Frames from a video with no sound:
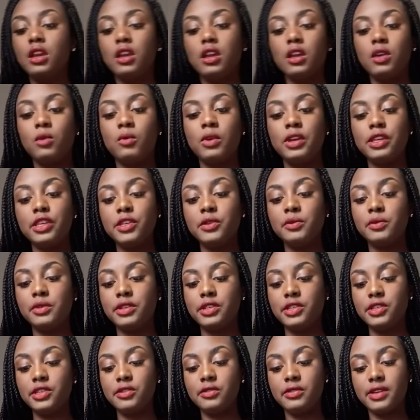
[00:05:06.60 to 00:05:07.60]
what you would
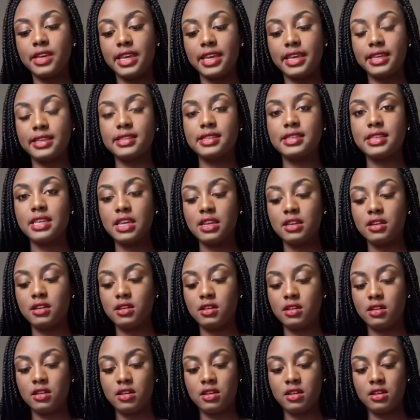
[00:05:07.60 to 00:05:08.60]
do is,
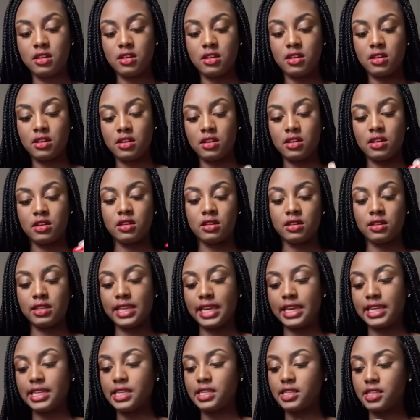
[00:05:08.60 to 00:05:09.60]

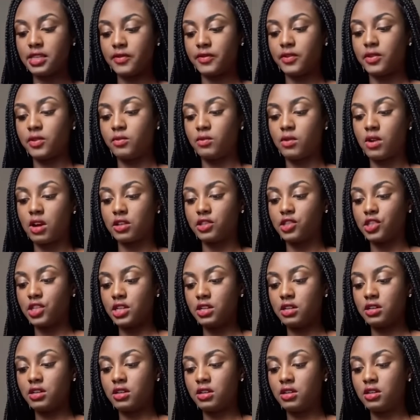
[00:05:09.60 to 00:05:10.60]
ladies, if you're watching,
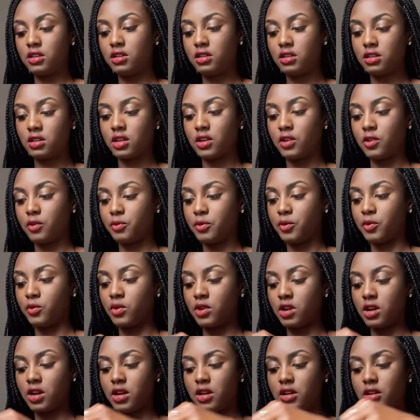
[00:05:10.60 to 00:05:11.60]
hope you
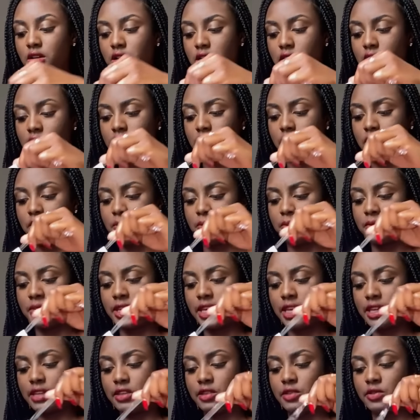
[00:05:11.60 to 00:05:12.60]
are, and I hope
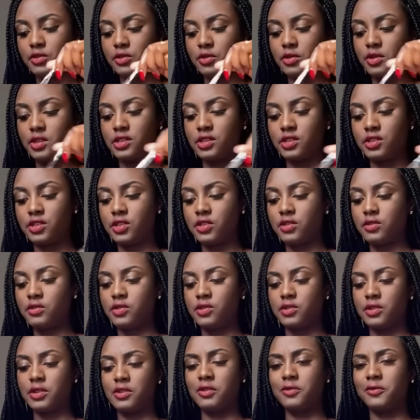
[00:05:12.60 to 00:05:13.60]
that you do this too so
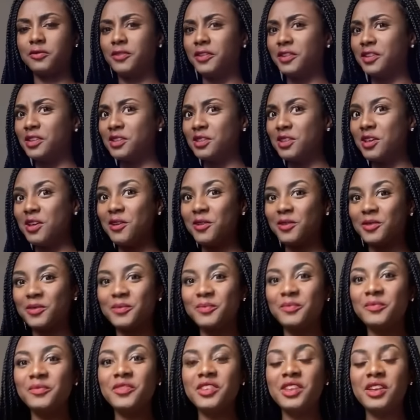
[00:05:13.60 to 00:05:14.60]
I don't feel alone.
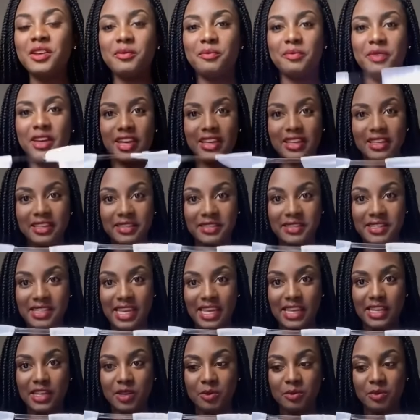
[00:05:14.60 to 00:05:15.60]
But you
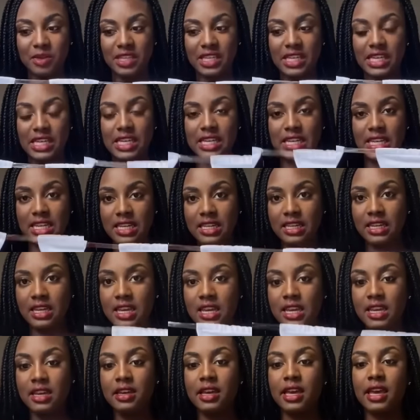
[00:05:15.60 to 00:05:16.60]
take your bikini,
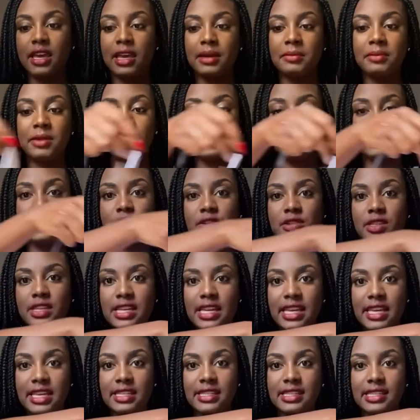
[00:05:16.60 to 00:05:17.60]
make sure the
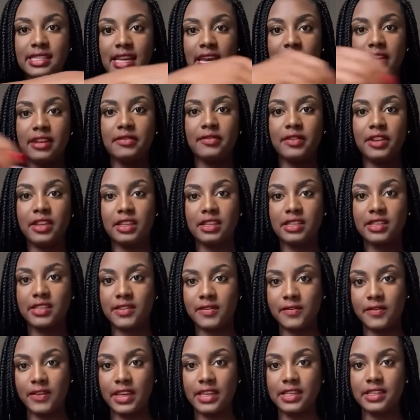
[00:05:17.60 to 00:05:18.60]
inside of it is
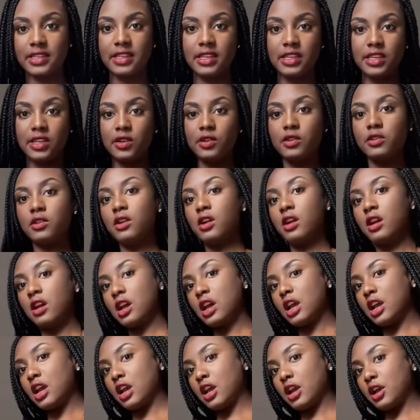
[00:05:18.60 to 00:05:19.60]
facing you,
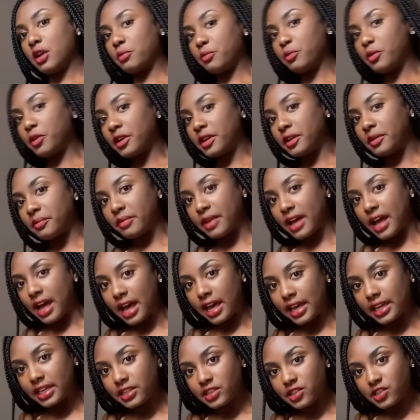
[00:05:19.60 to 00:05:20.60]
put it
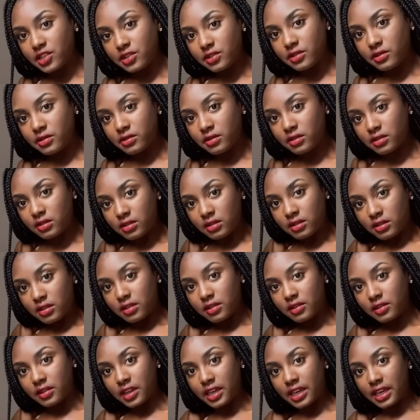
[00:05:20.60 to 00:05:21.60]
behind you,
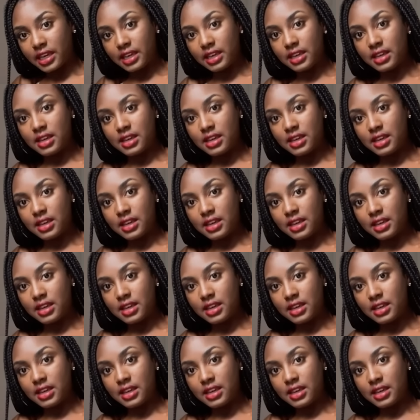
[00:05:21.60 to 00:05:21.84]
okay?